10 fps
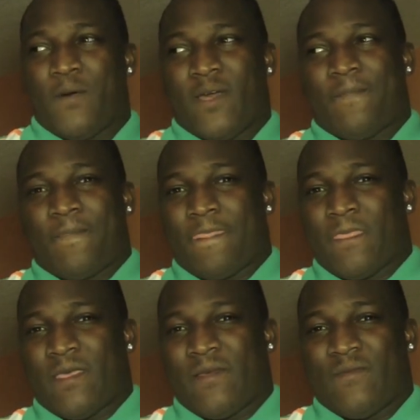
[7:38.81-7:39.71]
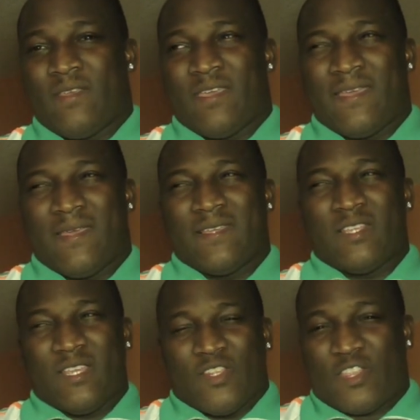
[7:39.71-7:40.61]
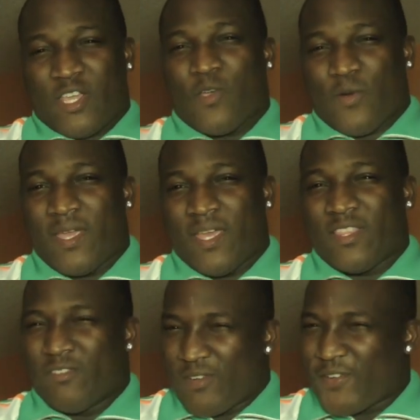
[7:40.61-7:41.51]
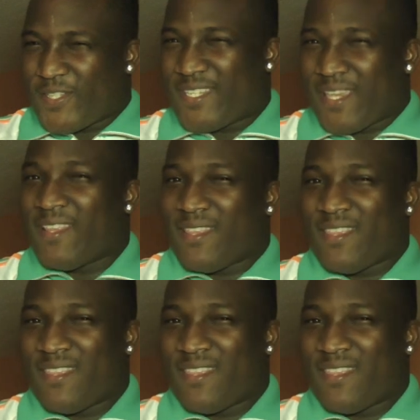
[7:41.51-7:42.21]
But in theory, it deserves a 10.